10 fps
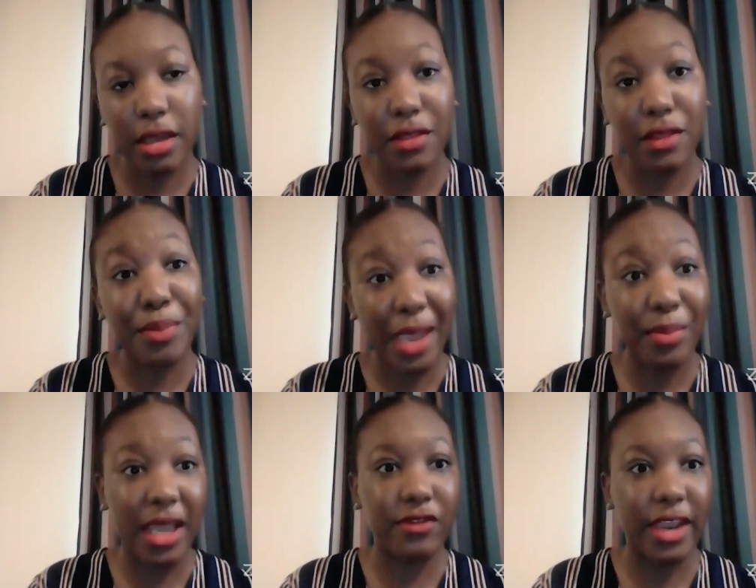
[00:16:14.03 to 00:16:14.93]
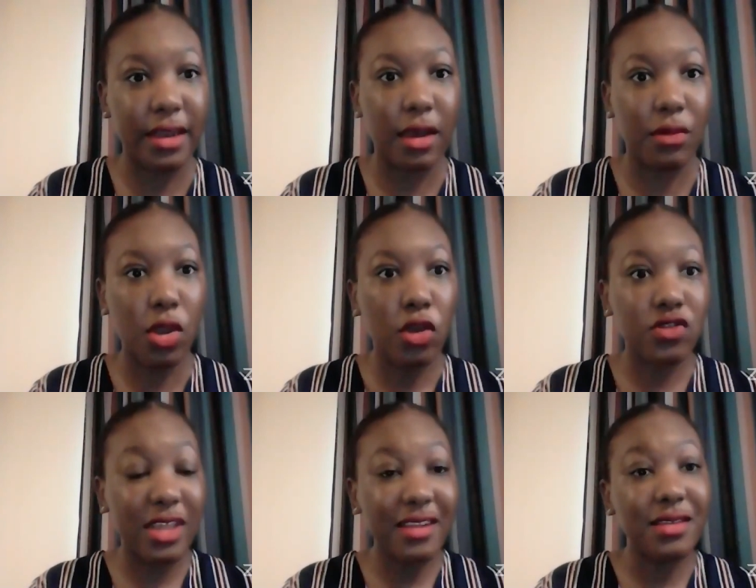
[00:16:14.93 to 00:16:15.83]
the pipeline right now.
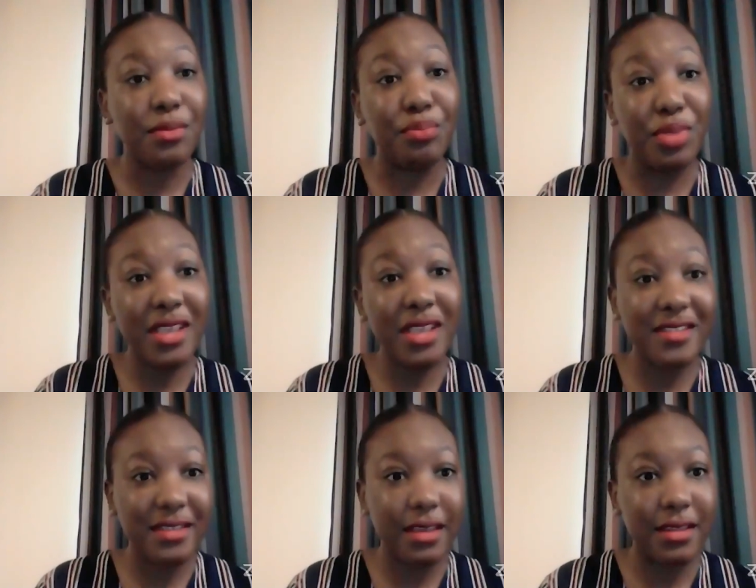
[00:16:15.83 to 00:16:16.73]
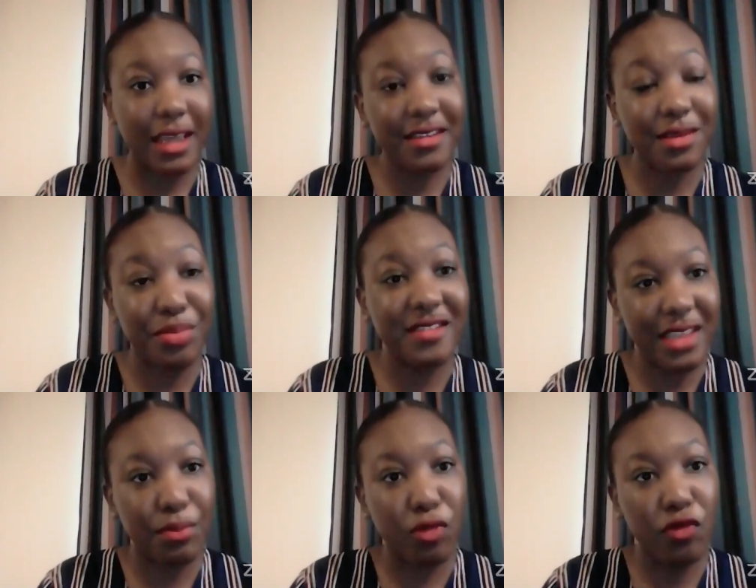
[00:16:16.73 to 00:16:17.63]
So that is a big step
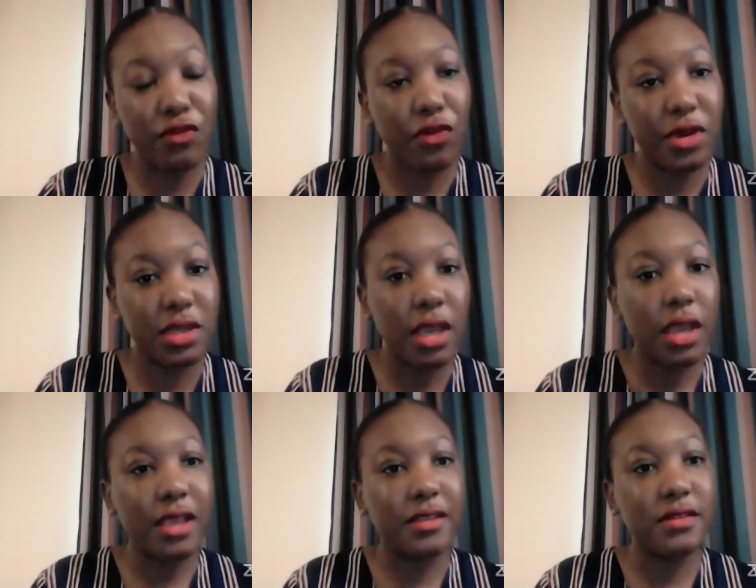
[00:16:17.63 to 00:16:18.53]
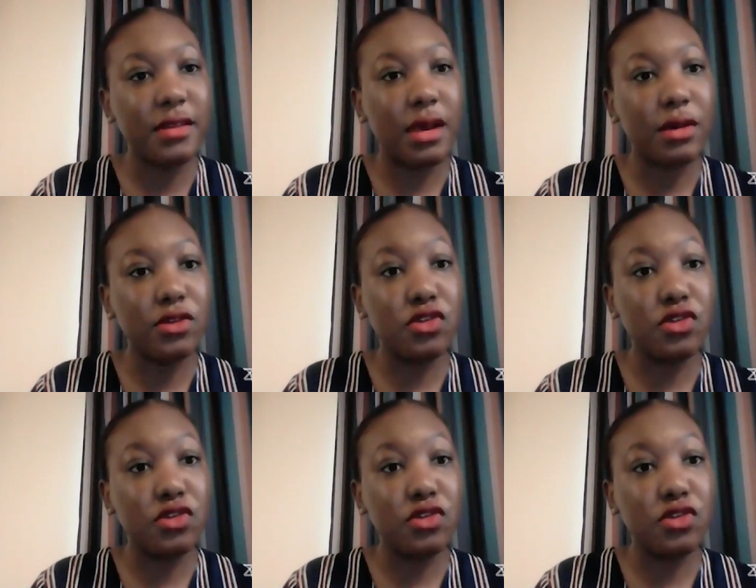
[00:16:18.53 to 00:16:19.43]
moving forward as to
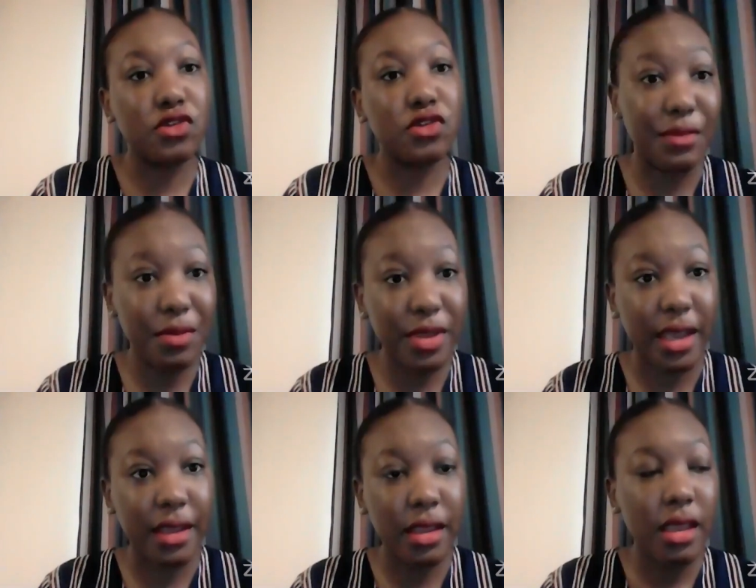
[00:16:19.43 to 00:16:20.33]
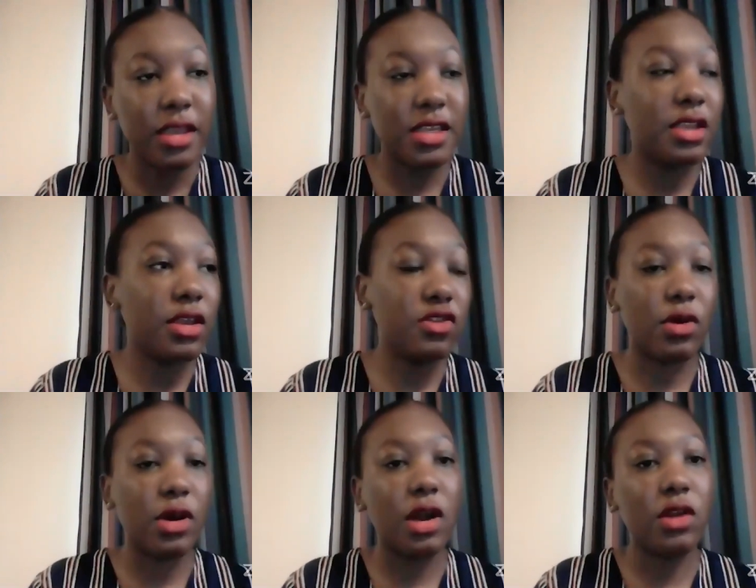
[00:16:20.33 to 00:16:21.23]
renewables in Namibia, taking into
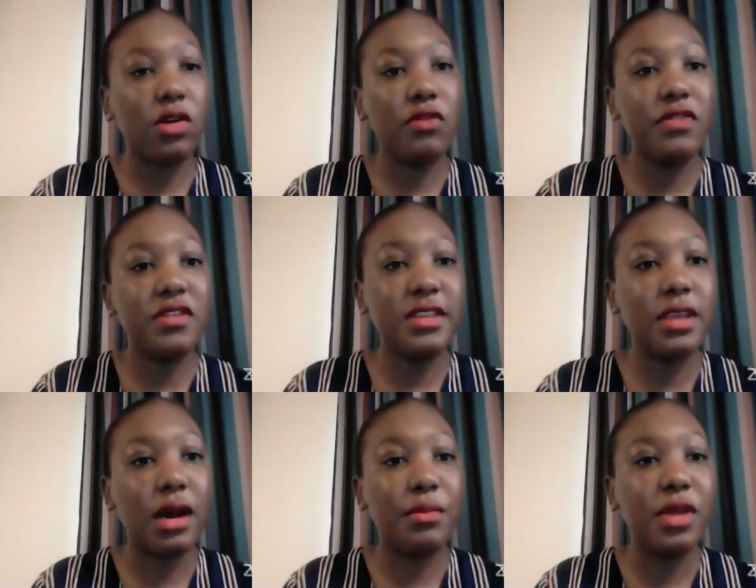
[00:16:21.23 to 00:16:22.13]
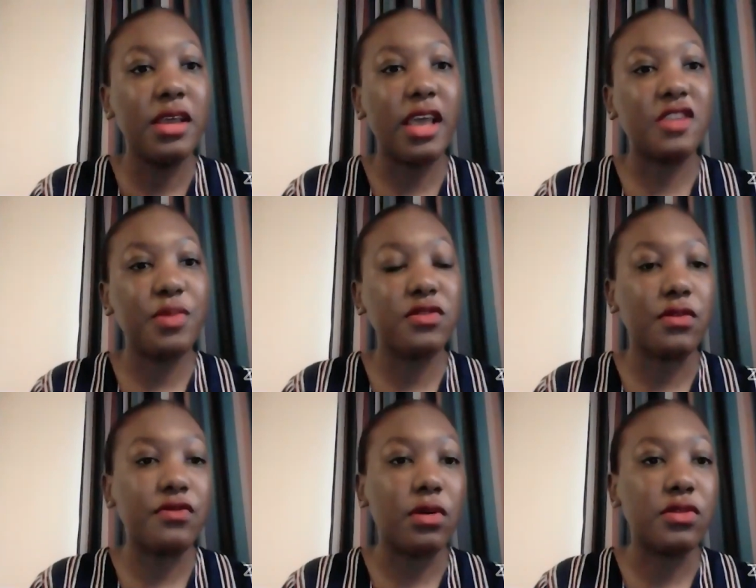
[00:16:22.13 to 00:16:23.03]
account obviously aspects of
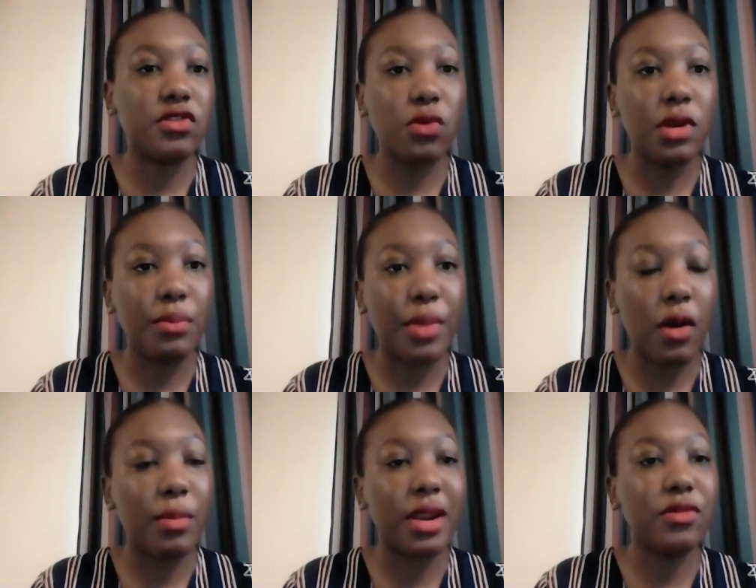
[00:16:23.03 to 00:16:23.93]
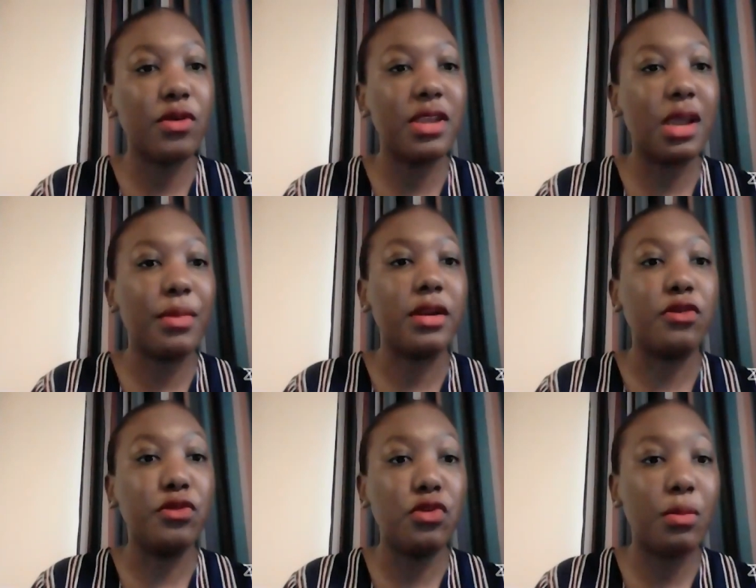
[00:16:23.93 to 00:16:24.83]
solar power, but I'm talking about
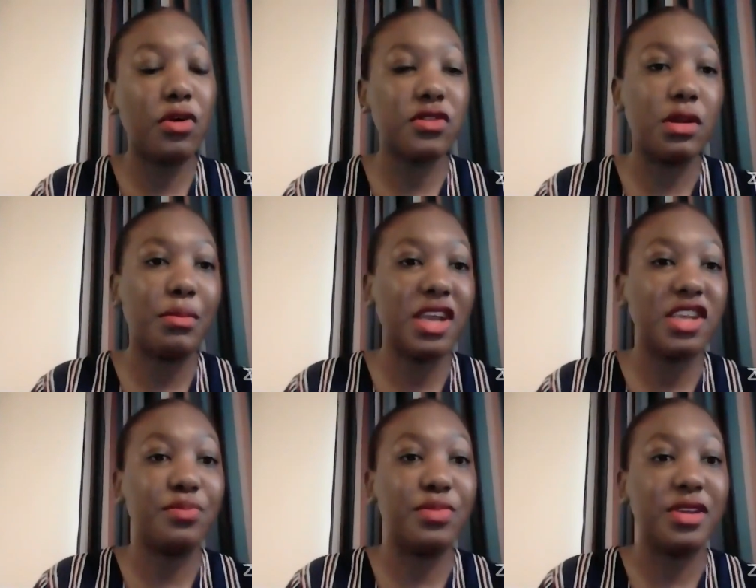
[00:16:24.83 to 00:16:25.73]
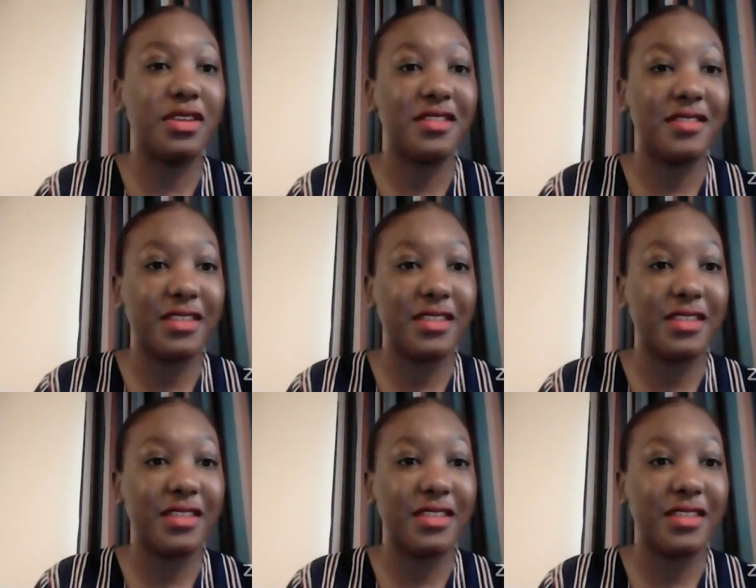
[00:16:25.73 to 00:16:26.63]
renewables on a much bigger scale,
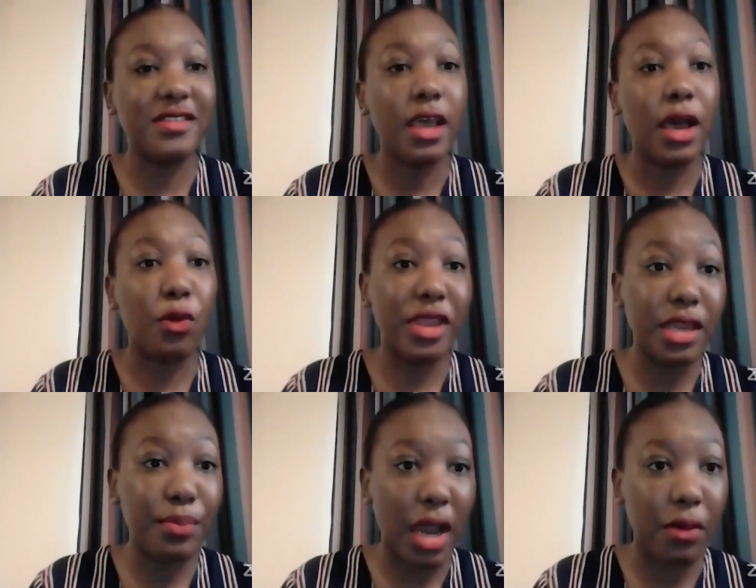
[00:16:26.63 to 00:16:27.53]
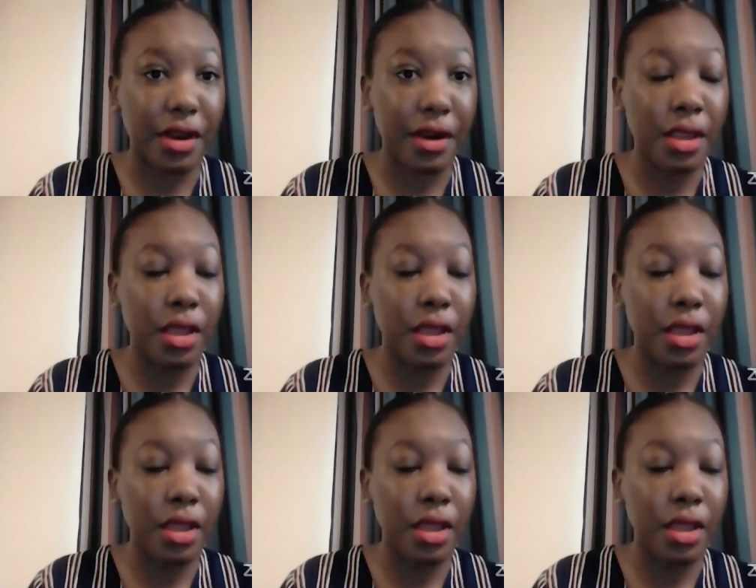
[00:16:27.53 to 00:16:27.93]
which is wind power.